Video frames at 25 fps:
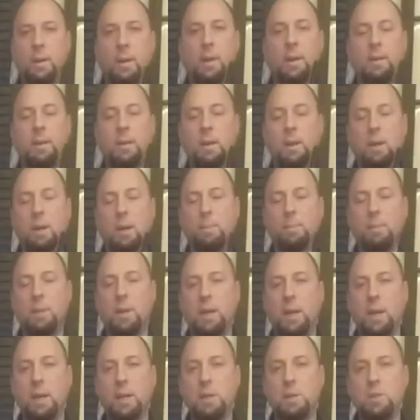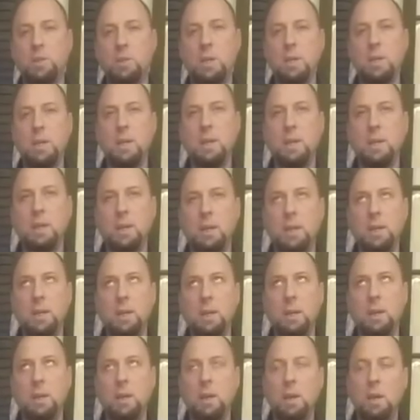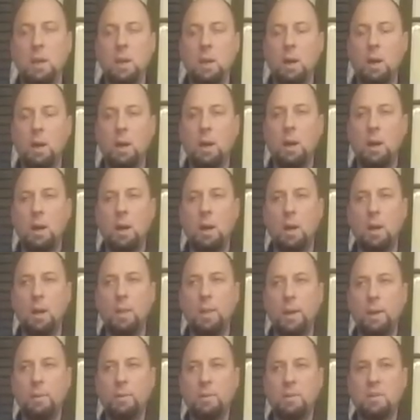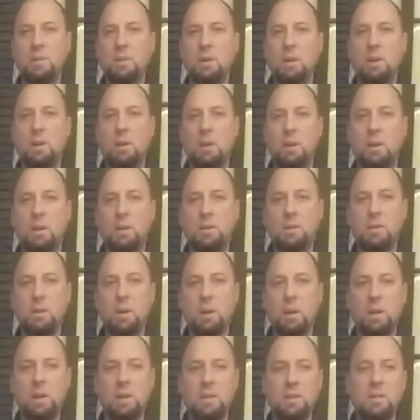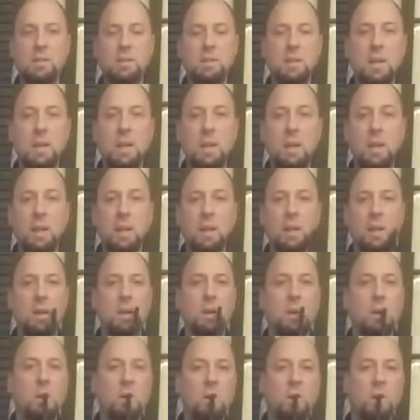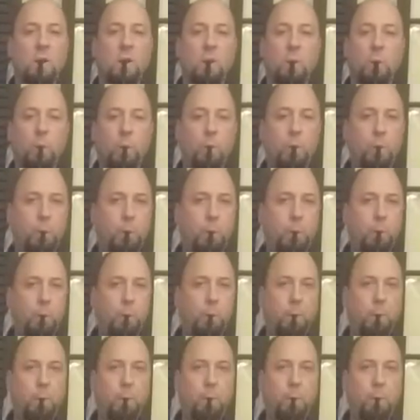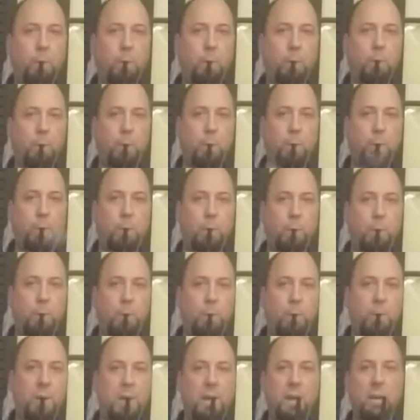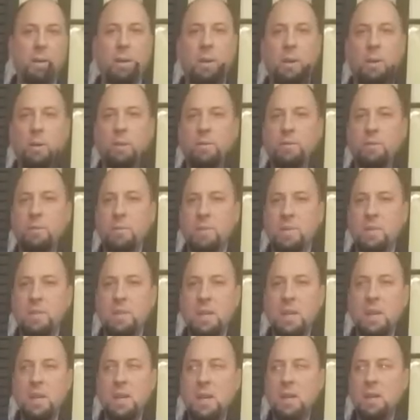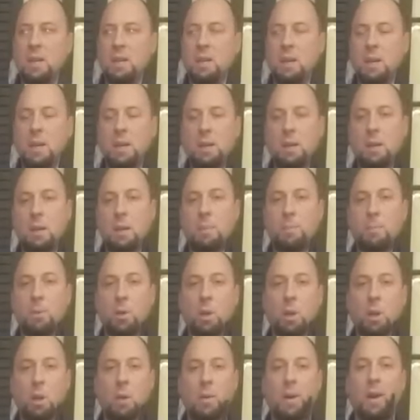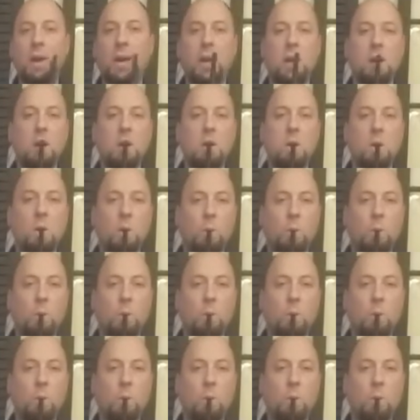and then I played a GDE that was started at C, and from C, and then ended up on low A.